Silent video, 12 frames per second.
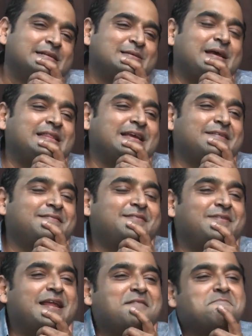So I think even
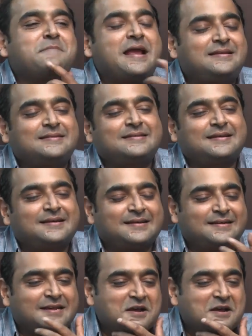when I met uh,